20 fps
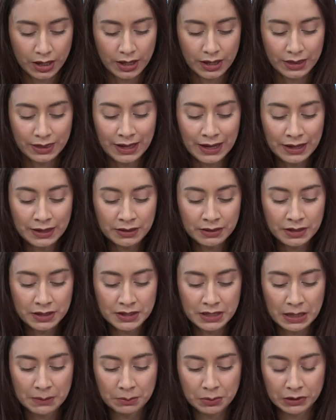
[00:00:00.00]
Then the
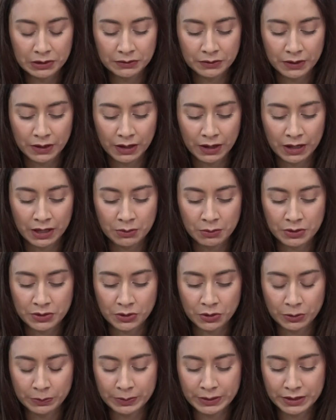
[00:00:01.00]
temple of God was
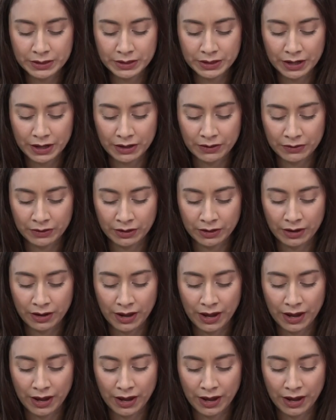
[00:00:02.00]
opened in heaven,